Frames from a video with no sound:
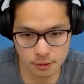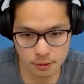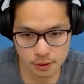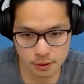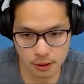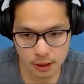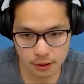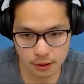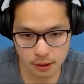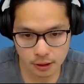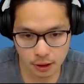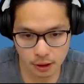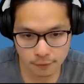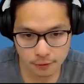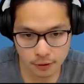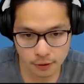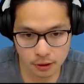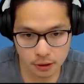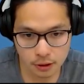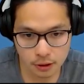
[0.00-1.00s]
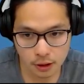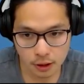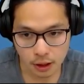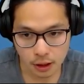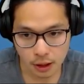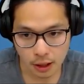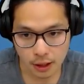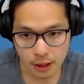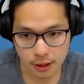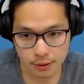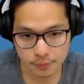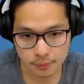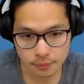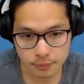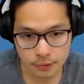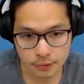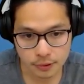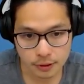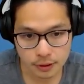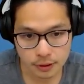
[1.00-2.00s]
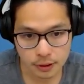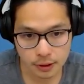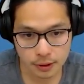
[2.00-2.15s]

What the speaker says: use land cover, and